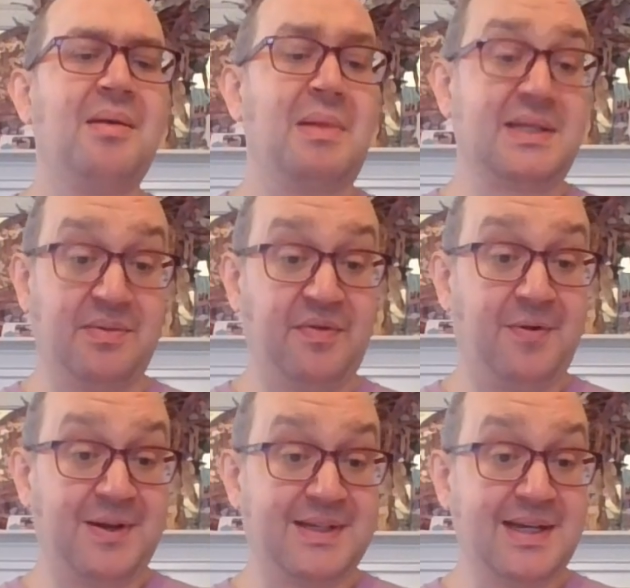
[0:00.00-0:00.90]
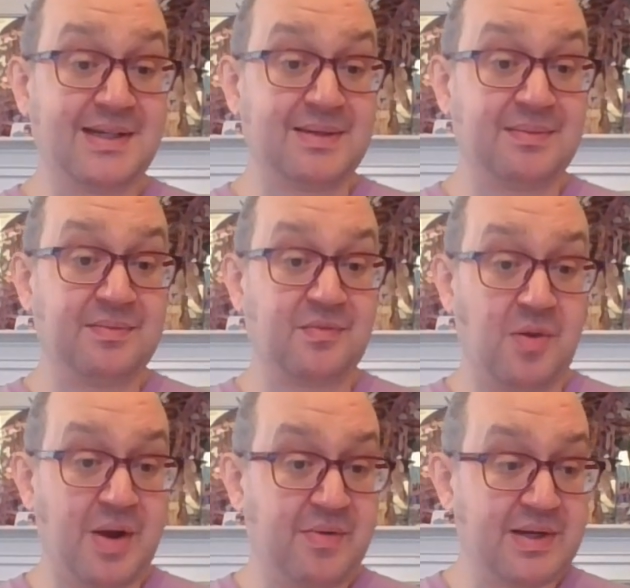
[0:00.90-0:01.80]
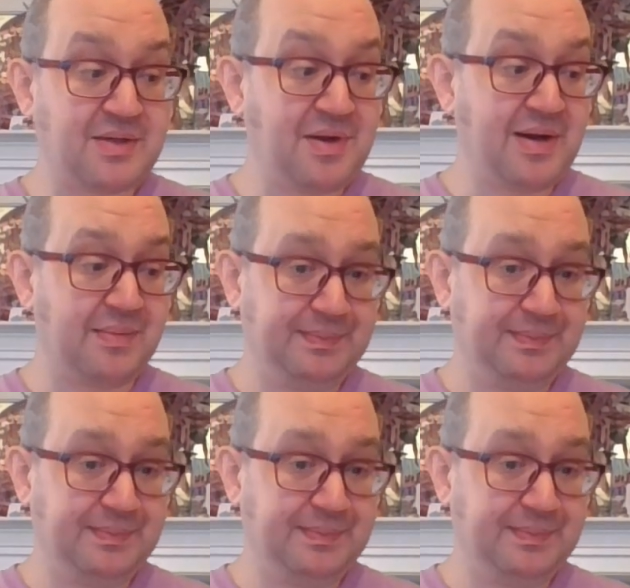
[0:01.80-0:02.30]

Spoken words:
That's number 46, Robot Quest Arena.